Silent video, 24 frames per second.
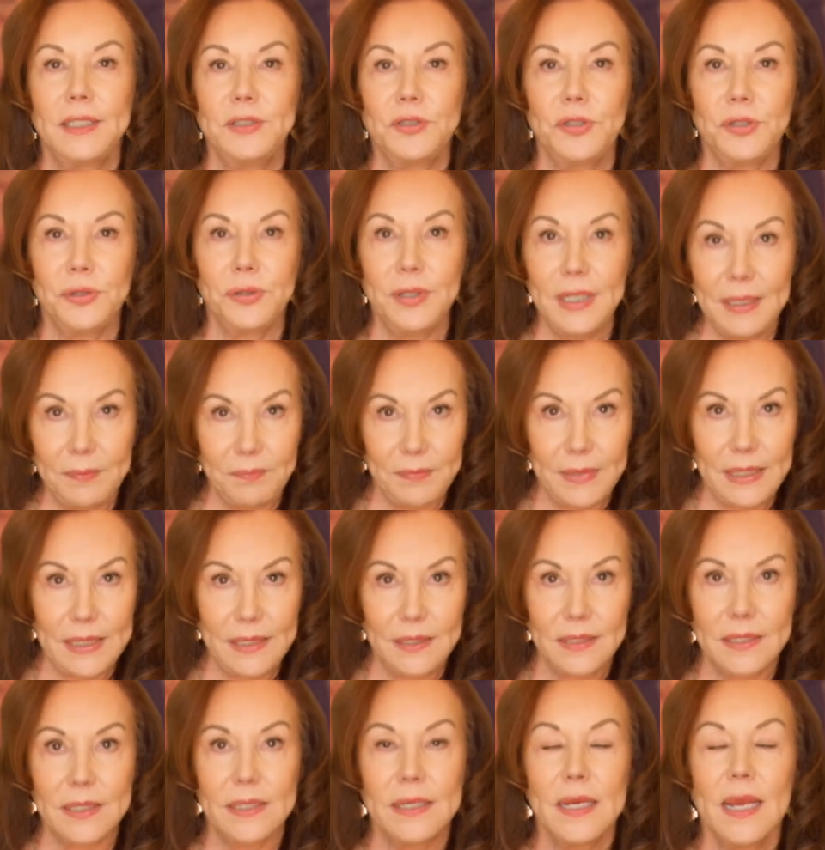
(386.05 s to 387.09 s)

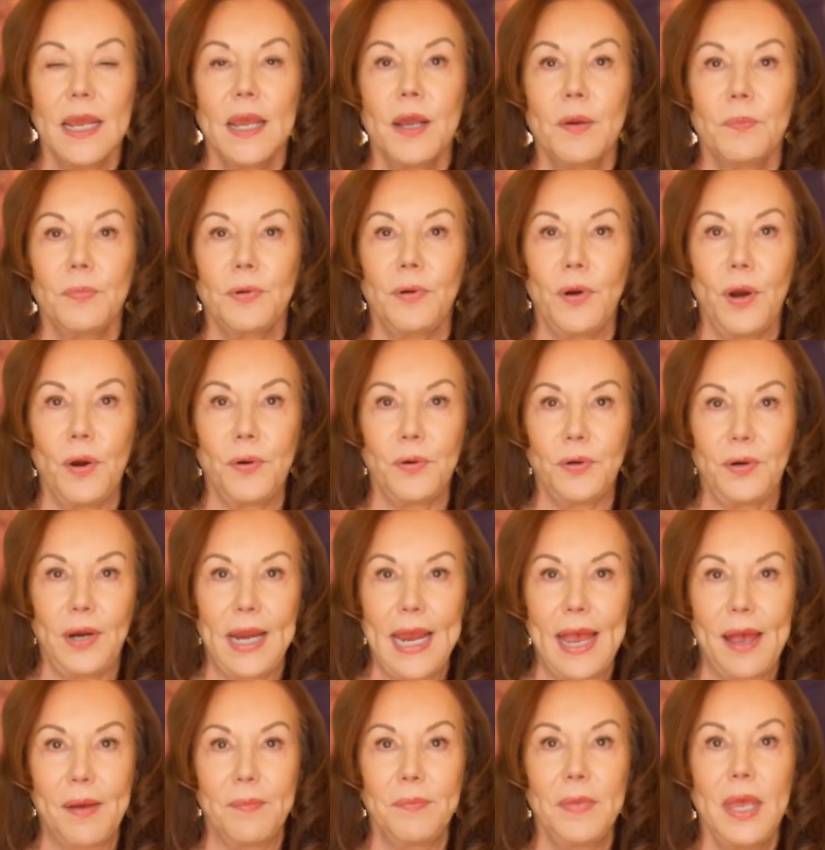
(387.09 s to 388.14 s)
treatment
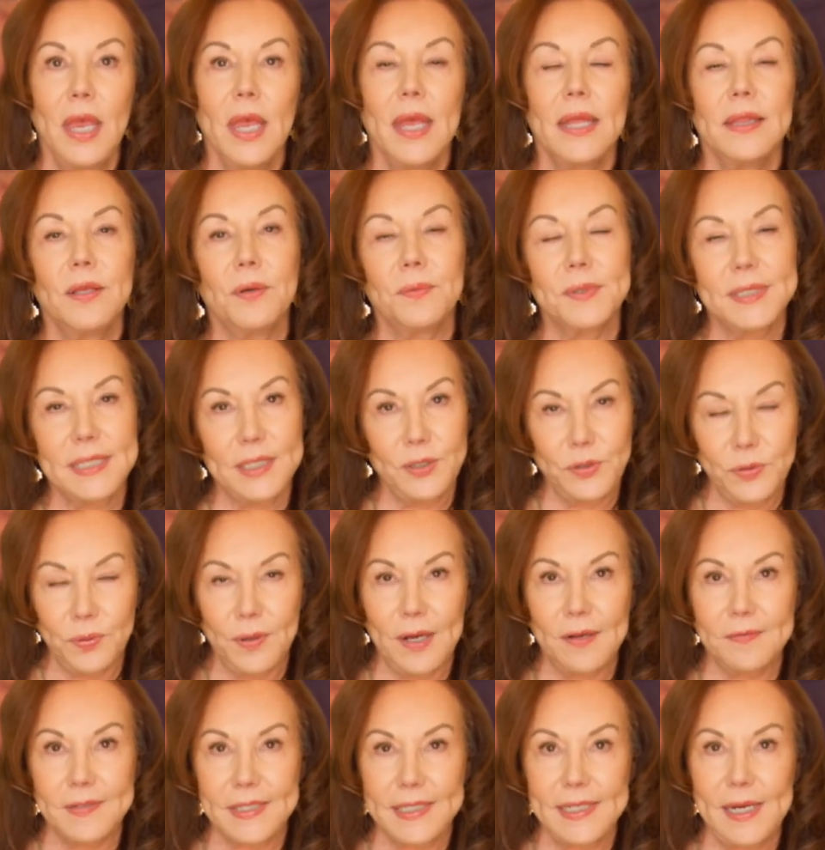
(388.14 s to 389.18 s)
program that was a
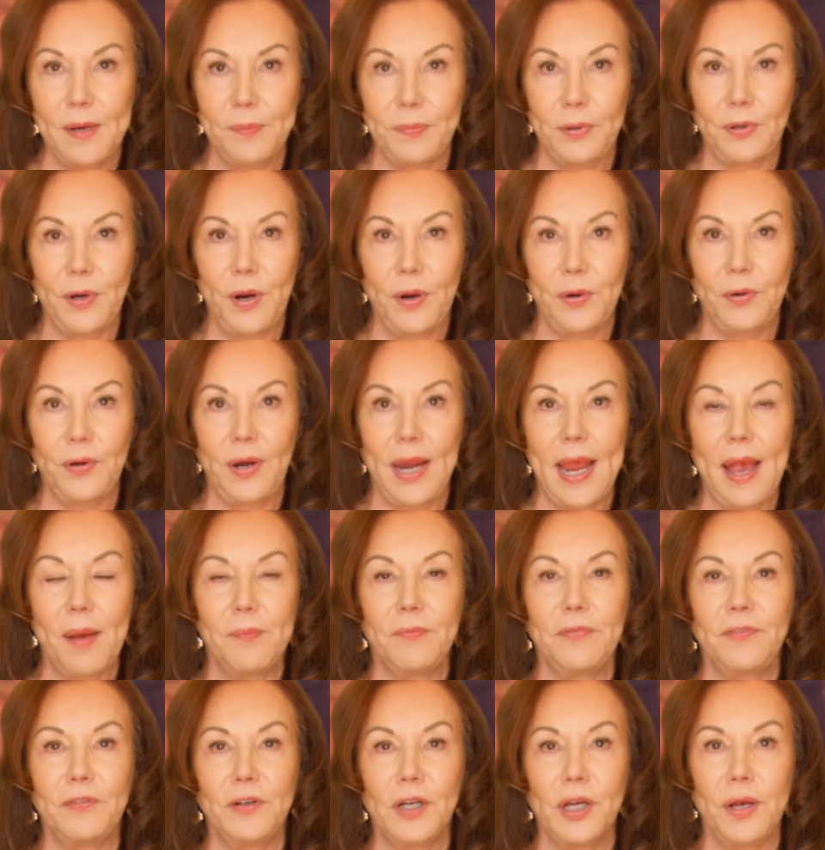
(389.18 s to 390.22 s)
12-step
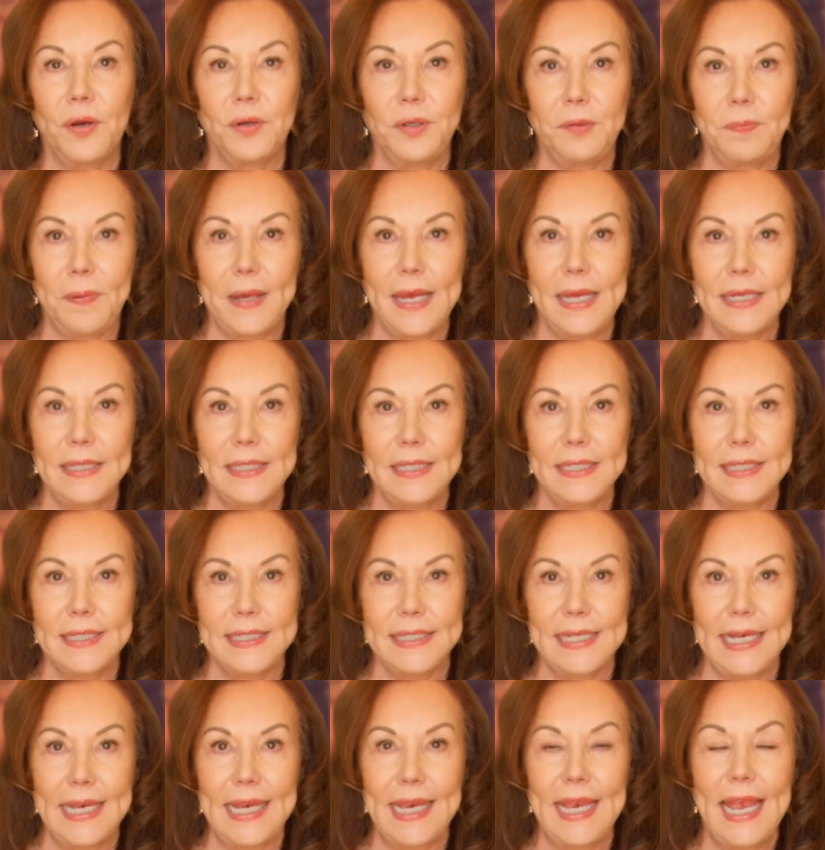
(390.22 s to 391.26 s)
program for
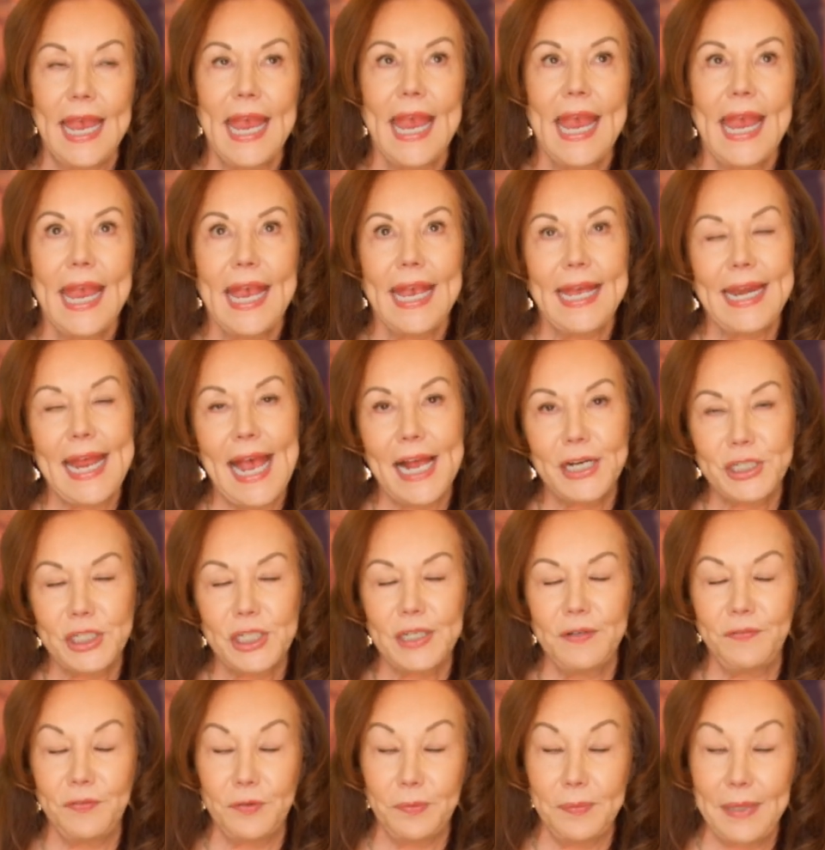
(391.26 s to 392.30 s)
codependency. It
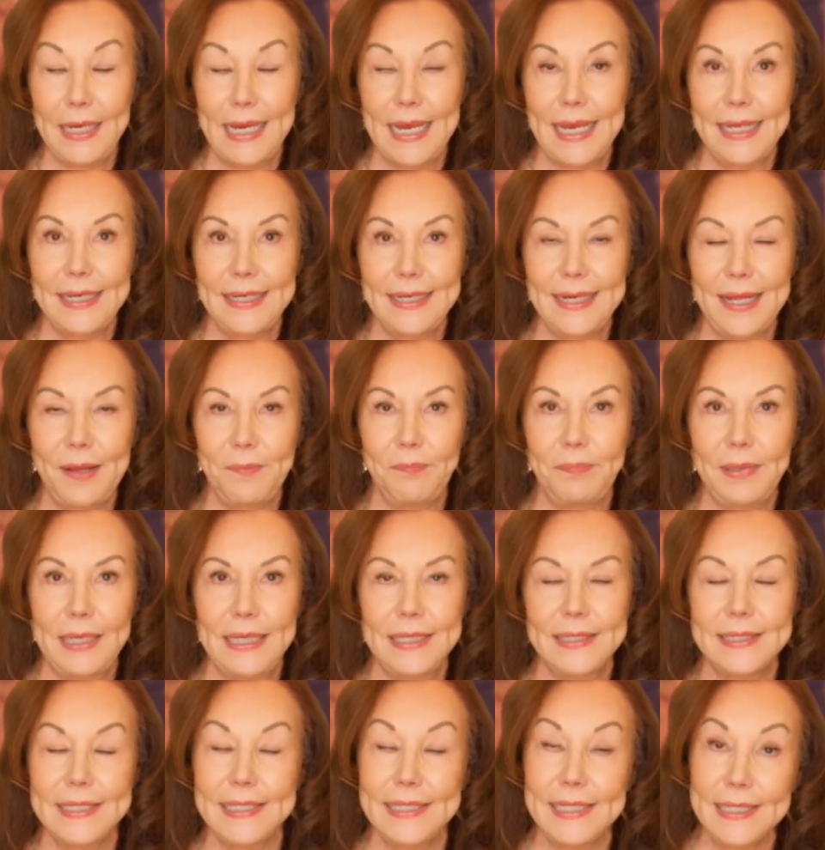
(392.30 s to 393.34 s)
actually, for me, ended up
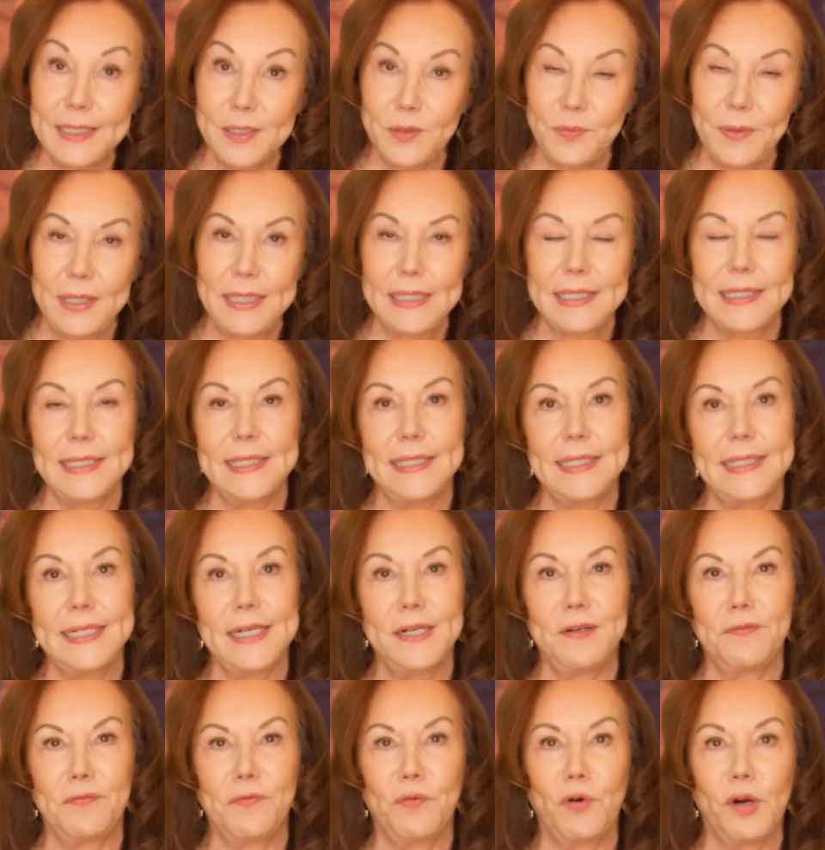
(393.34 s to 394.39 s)
being 6 weeks
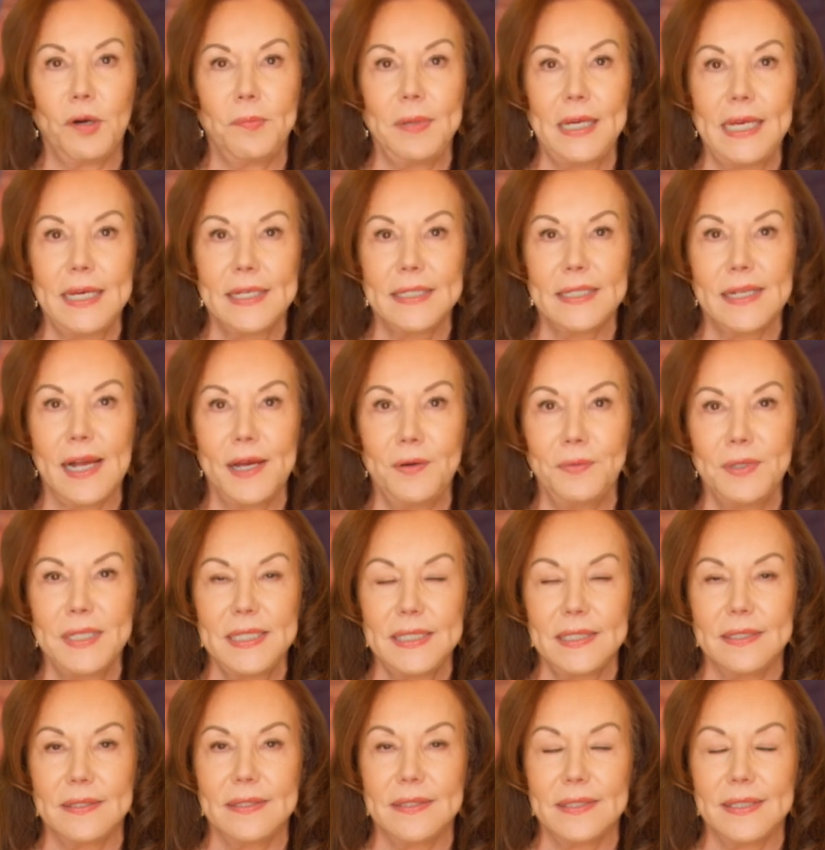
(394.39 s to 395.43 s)
instead of 4 because I
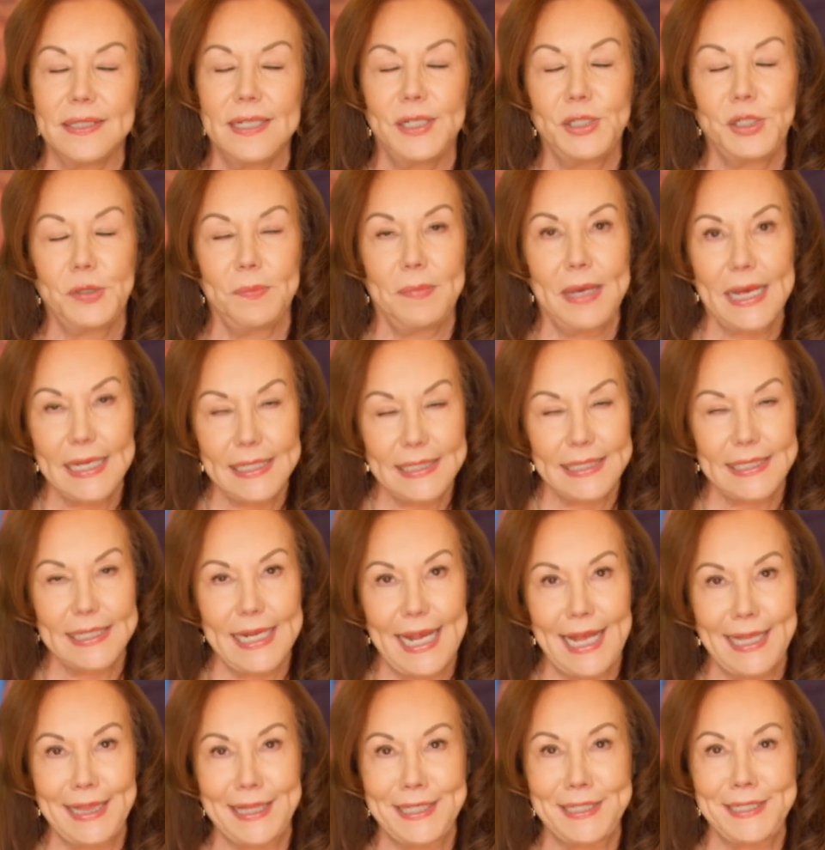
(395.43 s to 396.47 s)
was such a mess
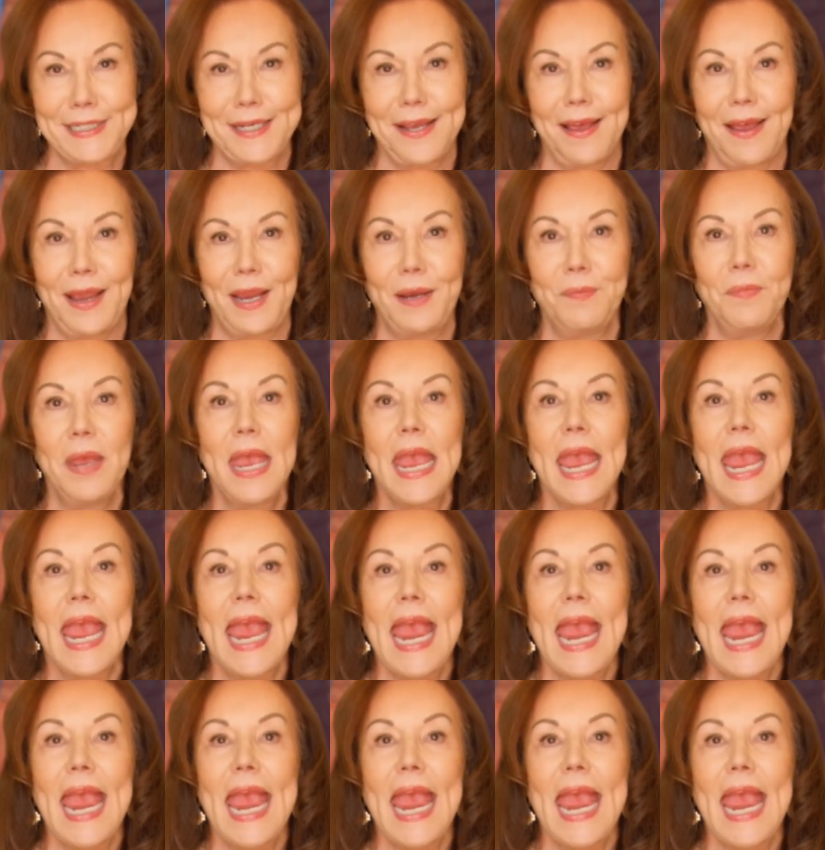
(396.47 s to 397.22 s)
at the time.